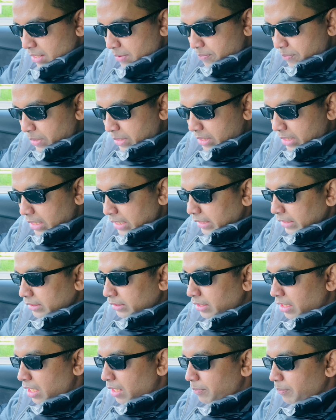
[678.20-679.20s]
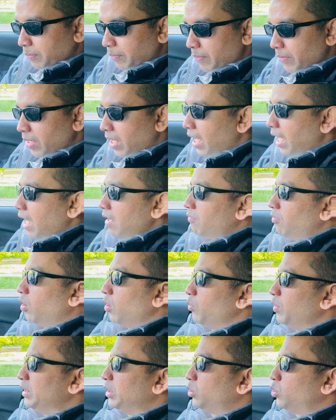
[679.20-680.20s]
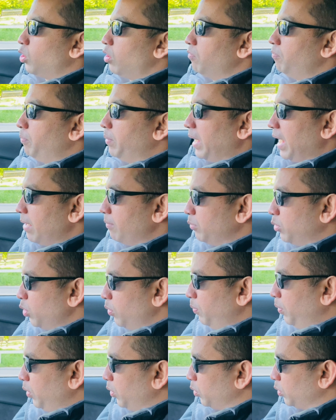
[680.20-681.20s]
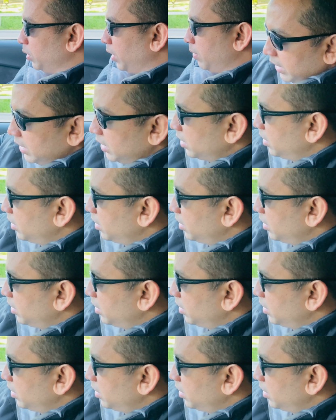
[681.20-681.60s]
because um, I've always drove BMWs and this